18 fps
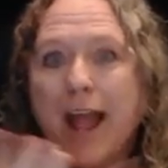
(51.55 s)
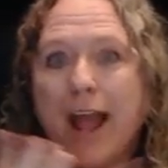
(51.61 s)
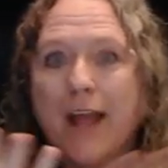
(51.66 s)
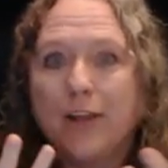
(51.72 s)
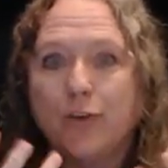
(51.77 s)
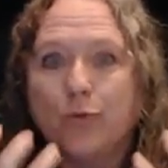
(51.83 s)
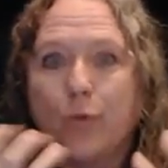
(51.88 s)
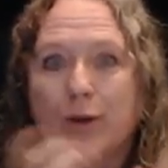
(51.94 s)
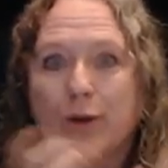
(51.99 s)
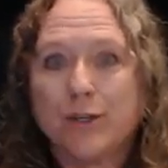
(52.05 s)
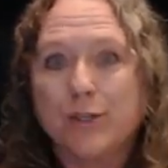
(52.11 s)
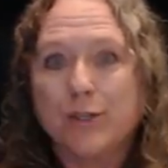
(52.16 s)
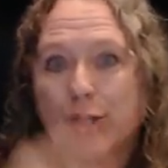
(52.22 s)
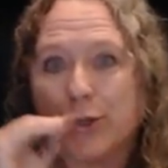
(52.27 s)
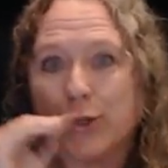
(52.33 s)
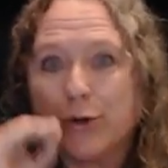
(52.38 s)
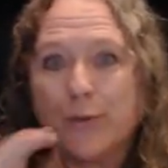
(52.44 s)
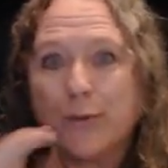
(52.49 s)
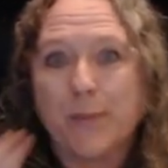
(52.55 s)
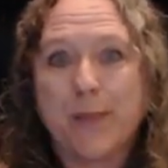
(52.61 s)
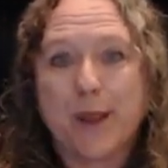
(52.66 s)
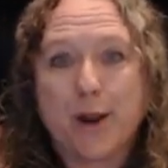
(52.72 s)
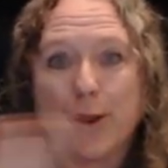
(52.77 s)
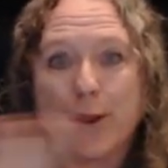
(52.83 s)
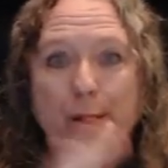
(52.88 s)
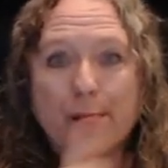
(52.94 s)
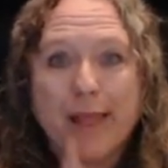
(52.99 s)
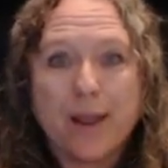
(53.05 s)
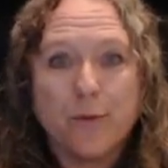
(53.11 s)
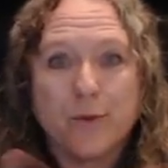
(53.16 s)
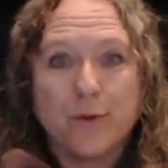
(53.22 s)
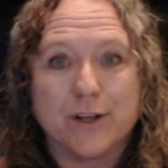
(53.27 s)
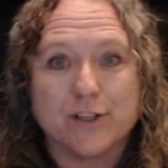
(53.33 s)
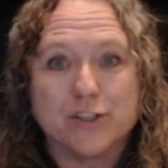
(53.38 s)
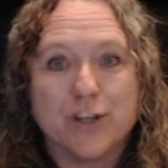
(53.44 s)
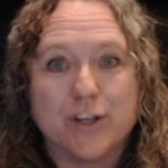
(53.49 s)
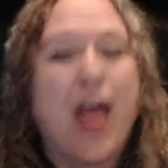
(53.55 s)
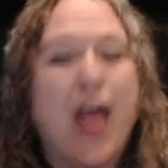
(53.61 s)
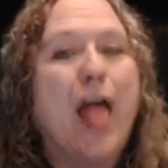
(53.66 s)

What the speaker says: and you want to learn their language.